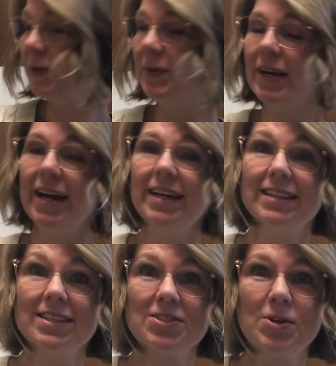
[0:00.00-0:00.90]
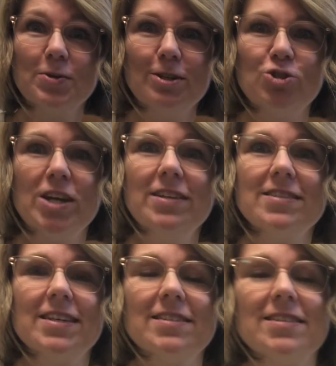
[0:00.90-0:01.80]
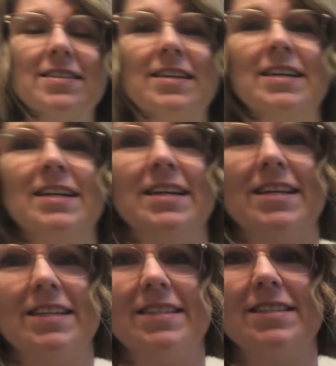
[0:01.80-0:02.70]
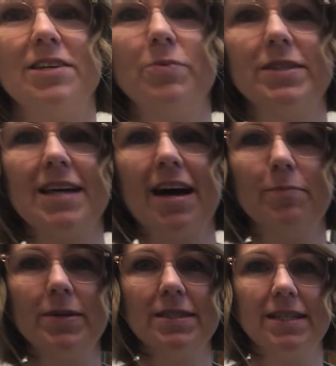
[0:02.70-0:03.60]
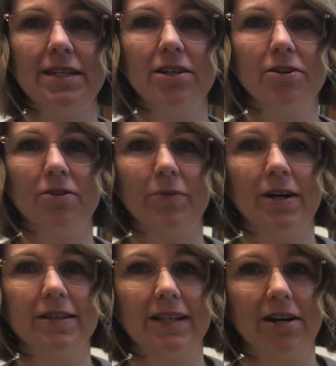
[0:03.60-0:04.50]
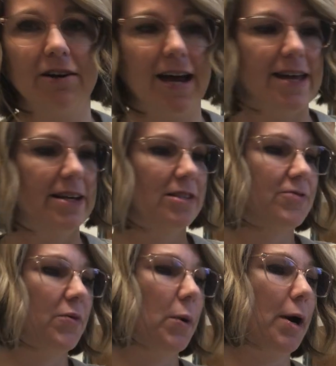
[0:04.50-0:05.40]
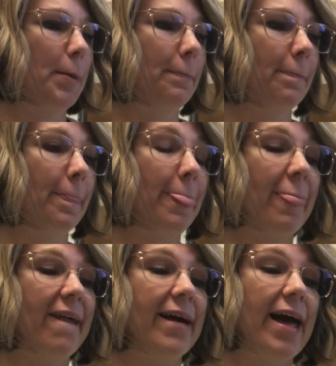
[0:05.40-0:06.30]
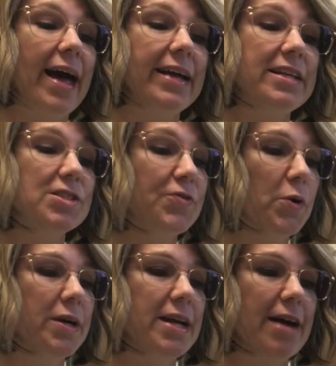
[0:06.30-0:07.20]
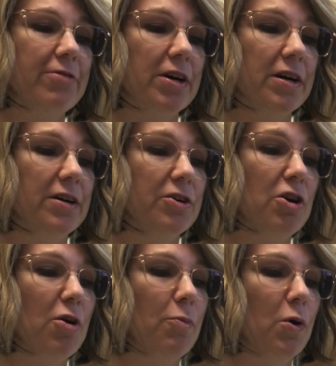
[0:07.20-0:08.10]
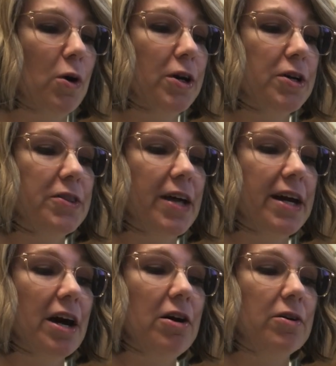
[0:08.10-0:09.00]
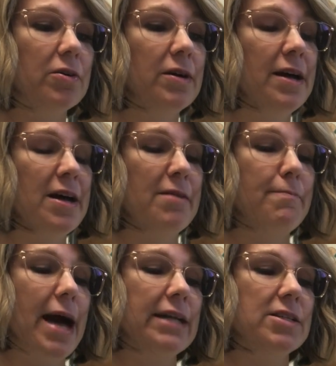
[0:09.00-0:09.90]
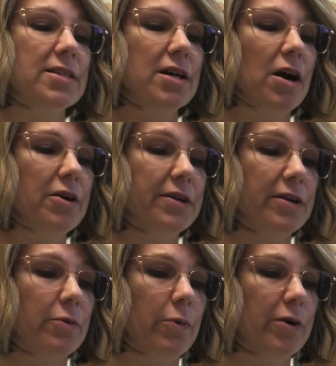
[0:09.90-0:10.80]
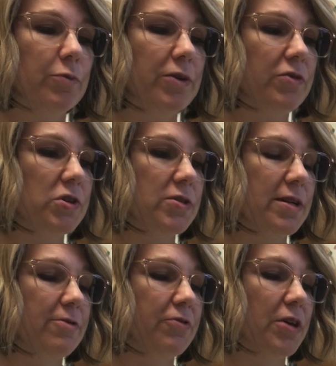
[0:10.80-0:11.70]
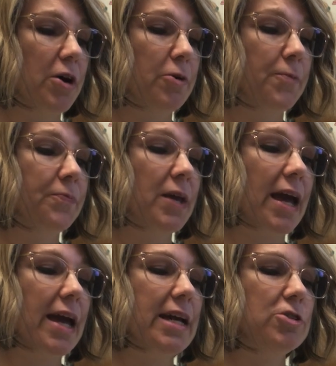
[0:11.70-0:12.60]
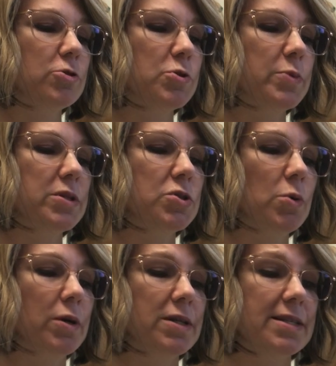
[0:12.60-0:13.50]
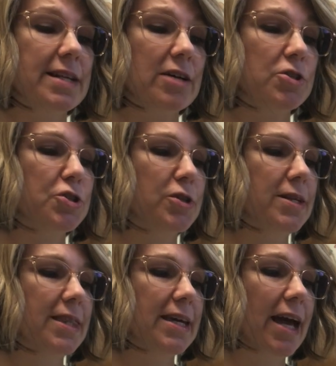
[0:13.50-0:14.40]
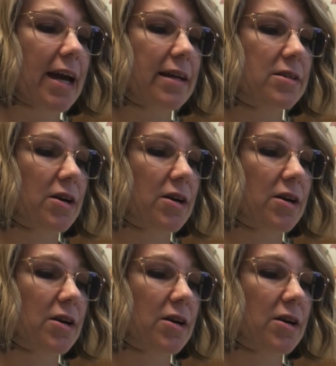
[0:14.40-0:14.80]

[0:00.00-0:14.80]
Okay, let's go to Genesis. See what happens here, what our letter N is for. N is for never. No more could they go. Back to the garden where rivers did flow. Angels with swords now stood at the gate.